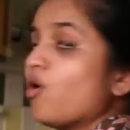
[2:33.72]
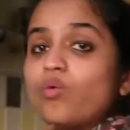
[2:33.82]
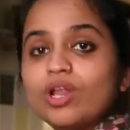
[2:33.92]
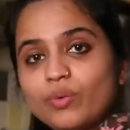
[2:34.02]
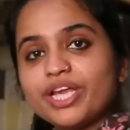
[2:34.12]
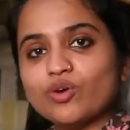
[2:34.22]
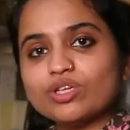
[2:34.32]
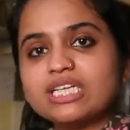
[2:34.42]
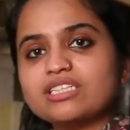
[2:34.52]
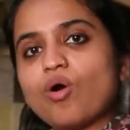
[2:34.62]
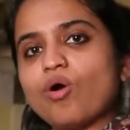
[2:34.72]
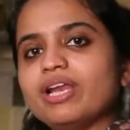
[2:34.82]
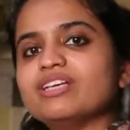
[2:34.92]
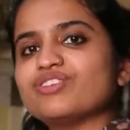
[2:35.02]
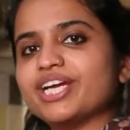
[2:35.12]
will we know that the
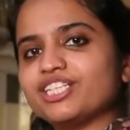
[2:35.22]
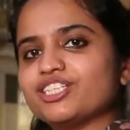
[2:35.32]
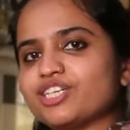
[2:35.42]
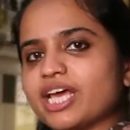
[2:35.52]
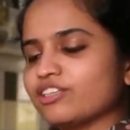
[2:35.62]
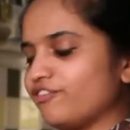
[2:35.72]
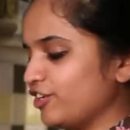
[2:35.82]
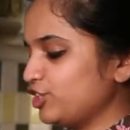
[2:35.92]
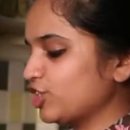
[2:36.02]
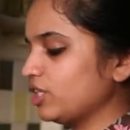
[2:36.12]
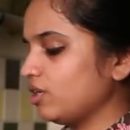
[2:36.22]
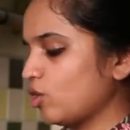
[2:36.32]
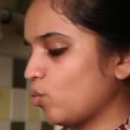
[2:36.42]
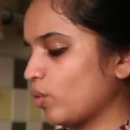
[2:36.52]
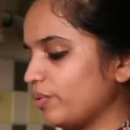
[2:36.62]
oil is ready to take the fish in?
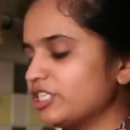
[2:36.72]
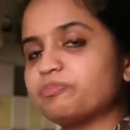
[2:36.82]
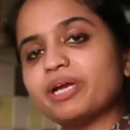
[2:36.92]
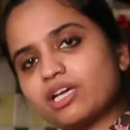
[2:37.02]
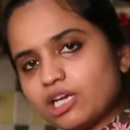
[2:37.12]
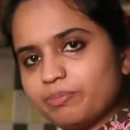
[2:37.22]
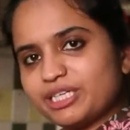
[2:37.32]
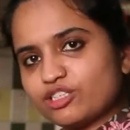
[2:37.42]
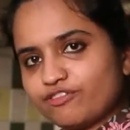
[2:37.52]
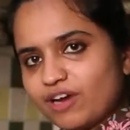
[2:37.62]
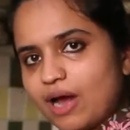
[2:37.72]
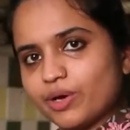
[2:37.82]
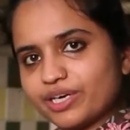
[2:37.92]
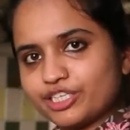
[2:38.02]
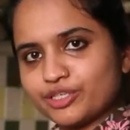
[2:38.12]
When we sprinkle a bit of
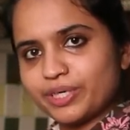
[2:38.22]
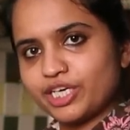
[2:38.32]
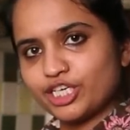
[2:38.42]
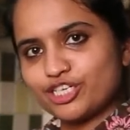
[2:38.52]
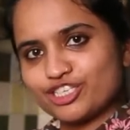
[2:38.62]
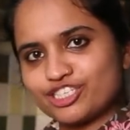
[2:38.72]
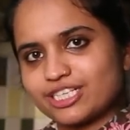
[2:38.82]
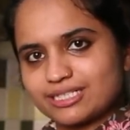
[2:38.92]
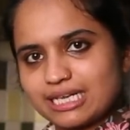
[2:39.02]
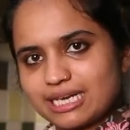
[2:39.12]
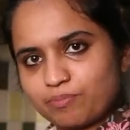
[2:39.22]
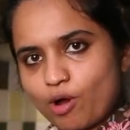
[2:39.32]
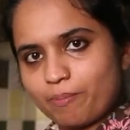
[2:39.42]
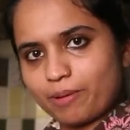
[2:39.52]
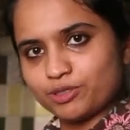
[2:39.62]
flour into it, it should sizzle and
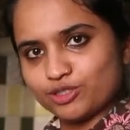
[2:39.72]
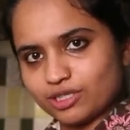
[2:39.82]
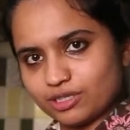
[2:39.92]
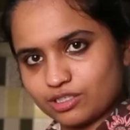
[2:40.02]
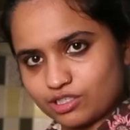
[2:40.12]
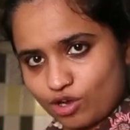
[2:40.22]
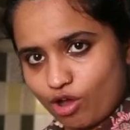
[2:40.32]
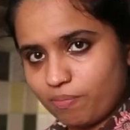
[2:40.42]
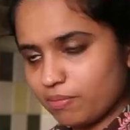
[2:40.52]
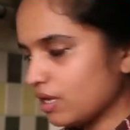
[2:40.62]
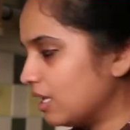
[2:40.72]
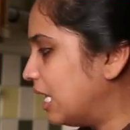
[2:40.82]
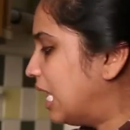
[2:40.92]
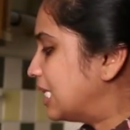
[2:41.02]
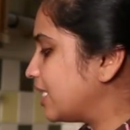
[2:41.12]
pop up to the top.
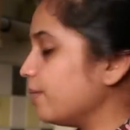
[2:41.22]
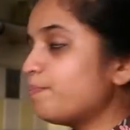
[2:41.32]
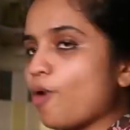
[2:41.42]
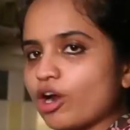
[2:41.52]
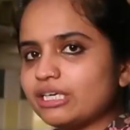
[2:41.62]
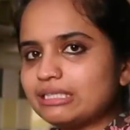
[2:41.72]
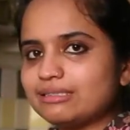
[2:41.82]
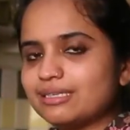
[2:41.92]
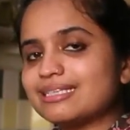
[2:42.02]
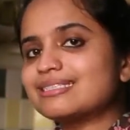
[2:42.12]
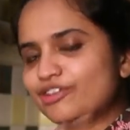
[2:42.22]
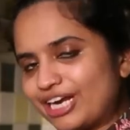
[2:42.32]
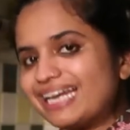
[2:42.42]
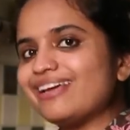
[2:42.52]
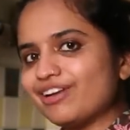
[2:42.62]
The important, this is
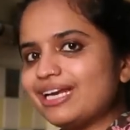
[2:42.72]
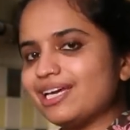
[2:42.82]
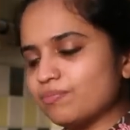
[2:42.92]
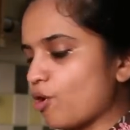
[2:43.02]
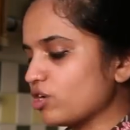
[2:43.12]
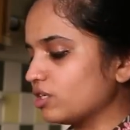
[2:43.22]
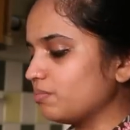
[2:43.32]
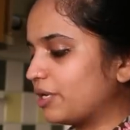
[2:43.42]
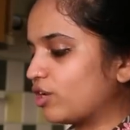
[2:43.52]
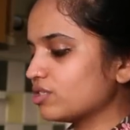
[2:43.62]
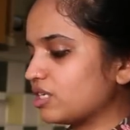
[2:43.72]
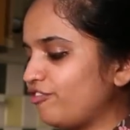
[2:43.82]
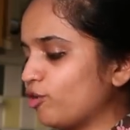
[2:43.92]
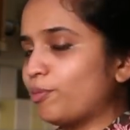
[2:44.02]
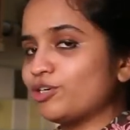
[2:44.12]
really really important because
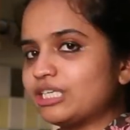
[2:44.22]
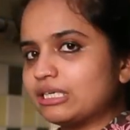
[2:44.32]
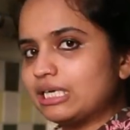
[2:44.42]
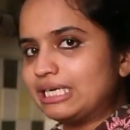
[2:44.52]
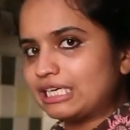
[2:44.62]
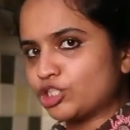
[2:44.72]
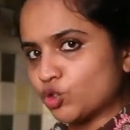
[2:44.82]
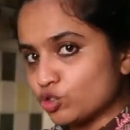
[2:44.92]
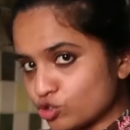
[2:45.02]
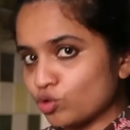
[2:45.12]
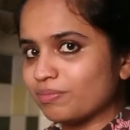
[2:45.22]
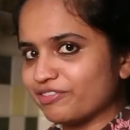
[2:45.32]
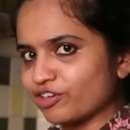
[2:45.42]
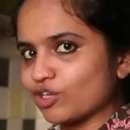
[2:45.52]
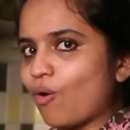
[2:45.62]
if you put it a little too soon
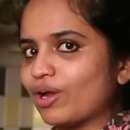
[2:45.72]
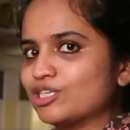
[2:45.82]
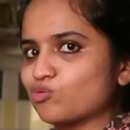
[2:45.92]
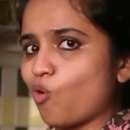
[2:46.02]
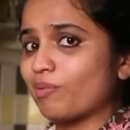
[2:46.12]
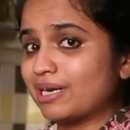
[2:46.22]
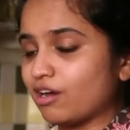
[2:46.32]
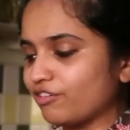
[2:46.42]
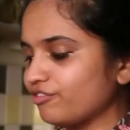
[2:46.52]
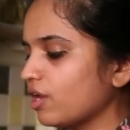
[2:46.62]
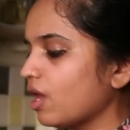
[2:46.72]
before the oil is warm enough,